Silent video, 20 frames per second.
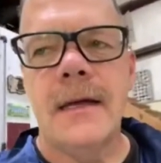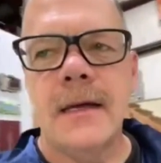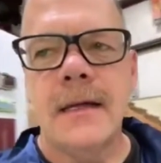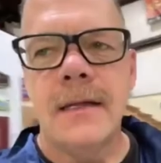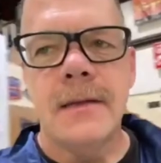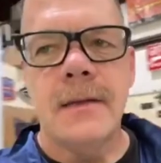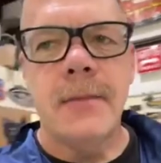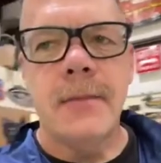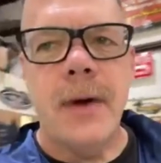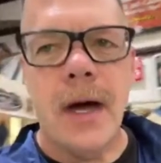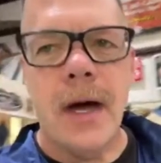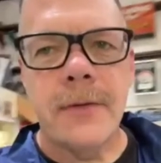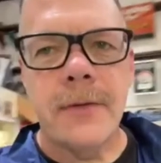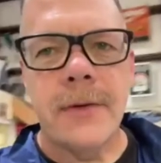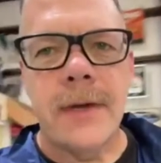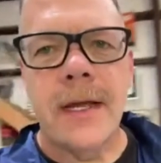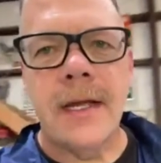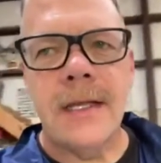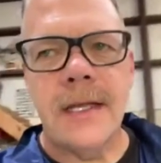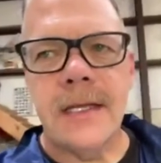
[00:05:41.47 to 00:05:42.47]
The modern
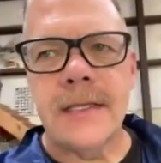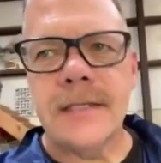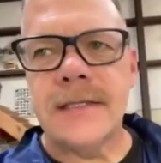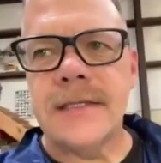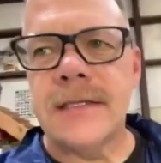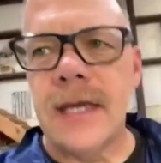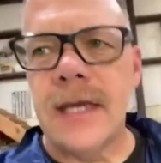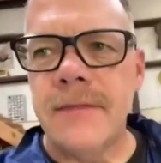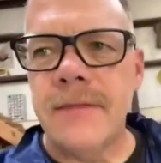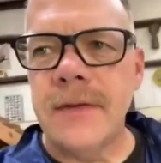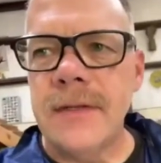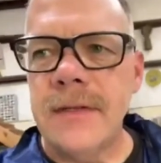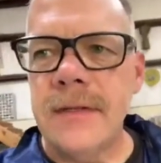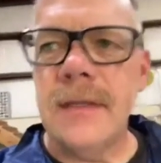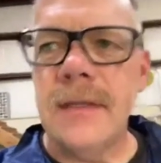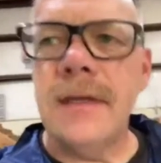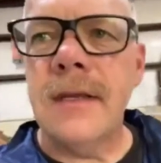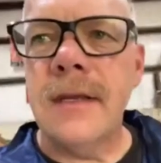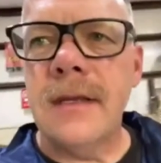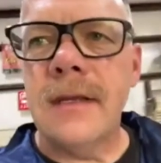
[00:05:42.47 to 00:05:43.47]
LS7
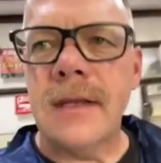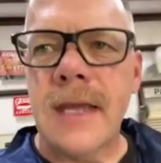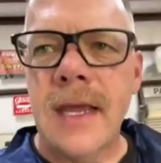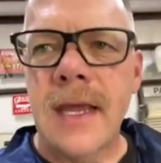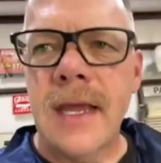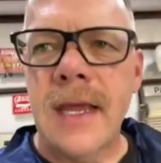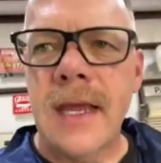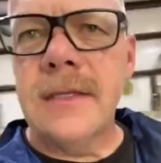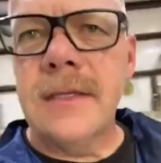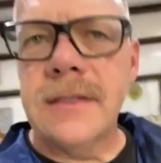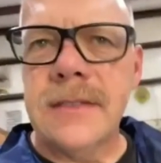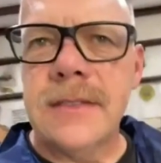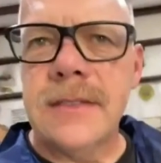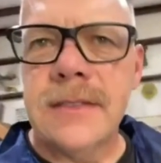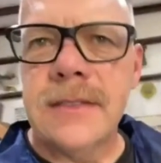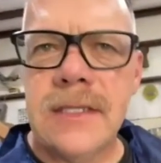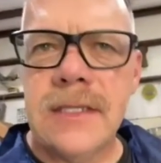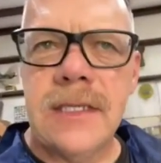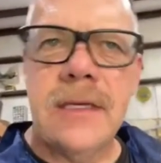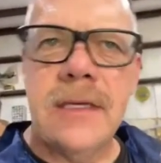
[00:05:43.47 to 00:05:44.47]
came in the
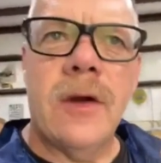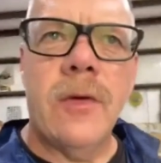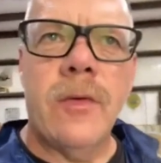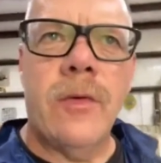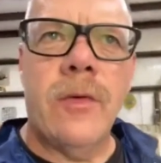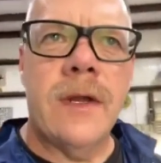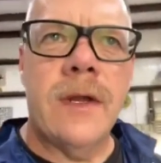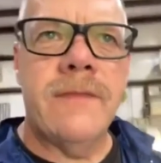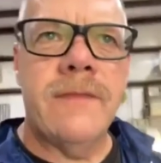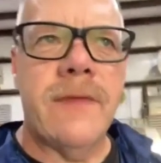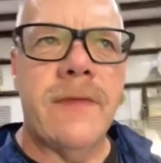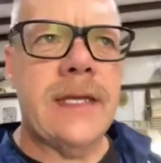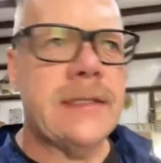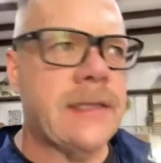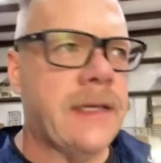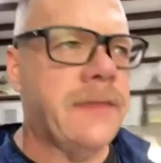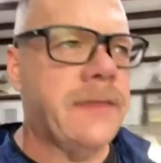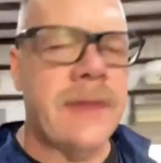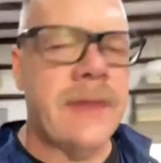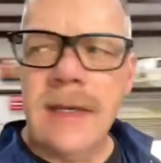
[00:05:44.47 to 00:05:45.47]
ZR1 vets,
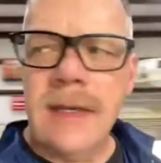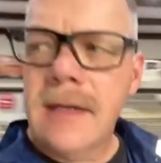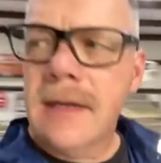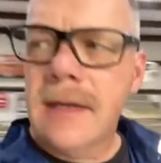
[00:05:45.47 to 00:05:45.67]
I think.